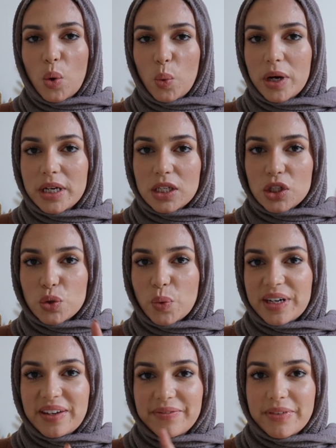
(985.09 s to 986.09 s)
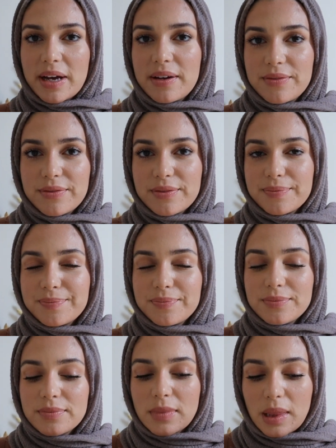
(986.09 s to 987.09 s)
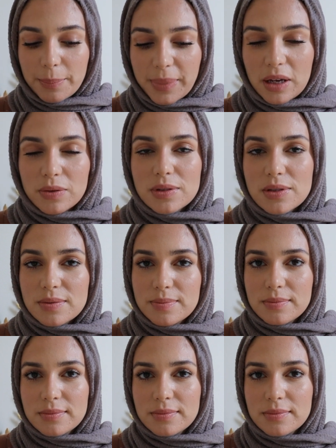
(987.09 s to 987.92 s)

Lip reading: 125 pounds